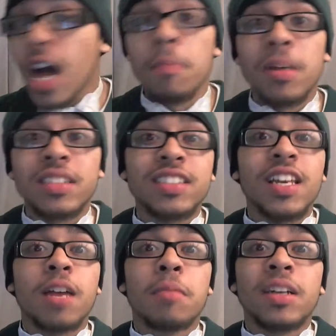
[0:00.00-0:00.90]
I'm about to tell
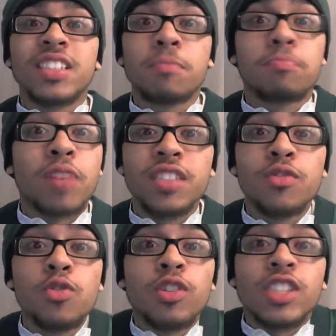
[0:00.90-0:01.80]
you about this impressive
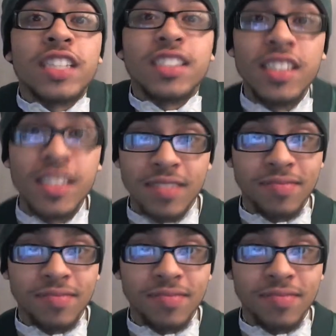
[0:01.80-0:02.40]
New York Jets season.